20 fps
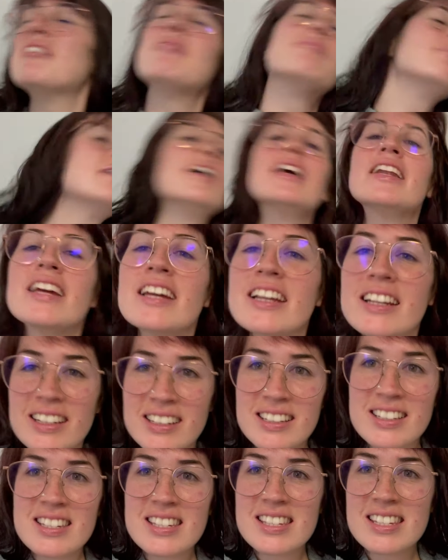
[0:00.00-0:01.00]
But it
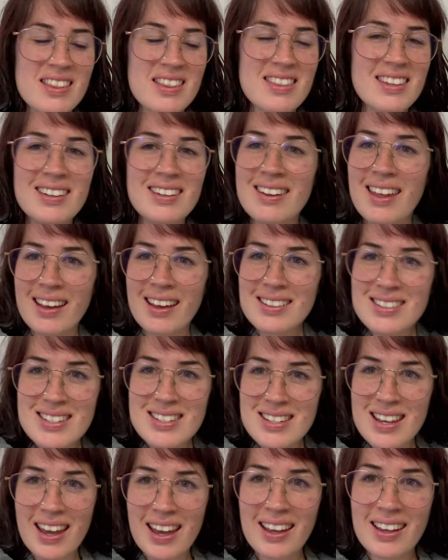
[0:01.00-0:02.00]
is the next
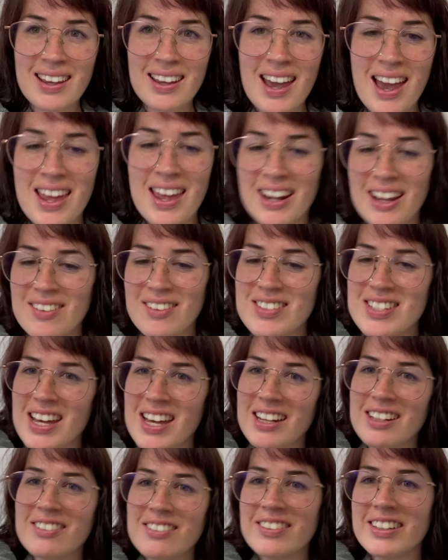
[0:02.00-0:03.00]
day and I've
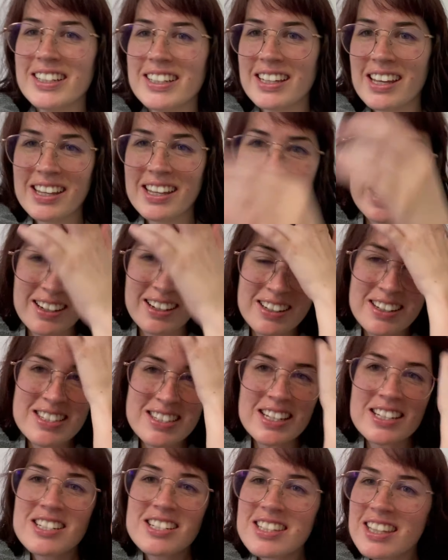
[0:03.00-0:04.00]
started reading again. It's
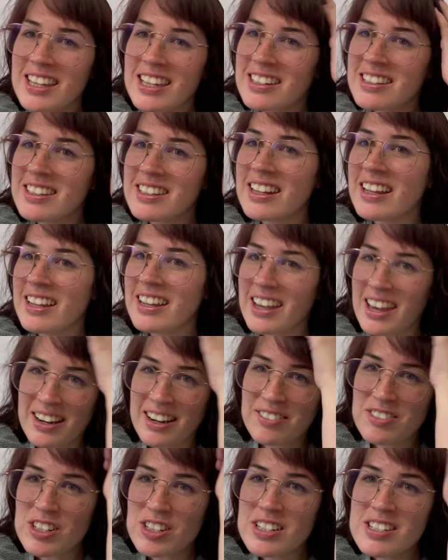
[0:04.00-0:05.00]
actually the end of the day and
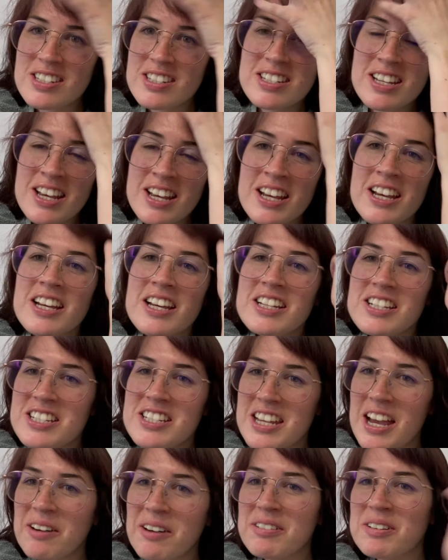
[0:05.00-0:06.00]
I've just
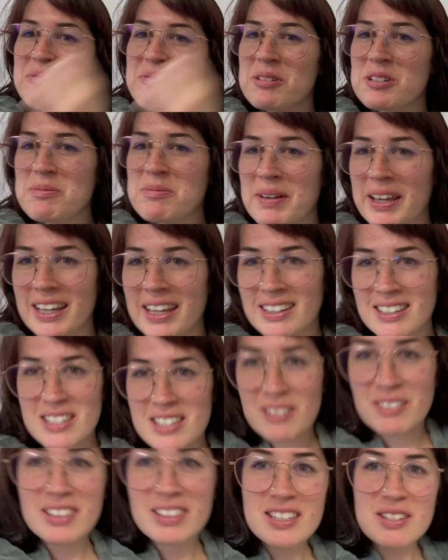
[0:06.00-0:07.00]
showered and washed my hair, so
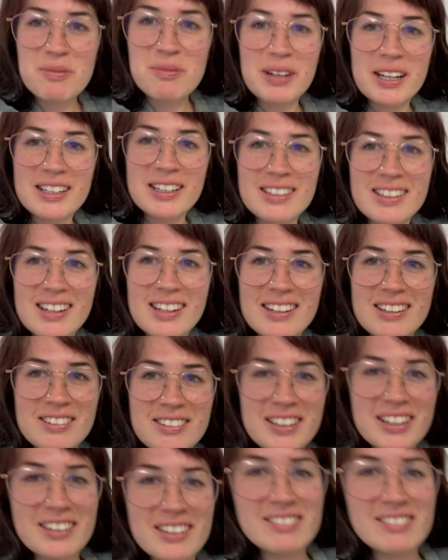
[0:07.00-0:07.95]
it's wet and looking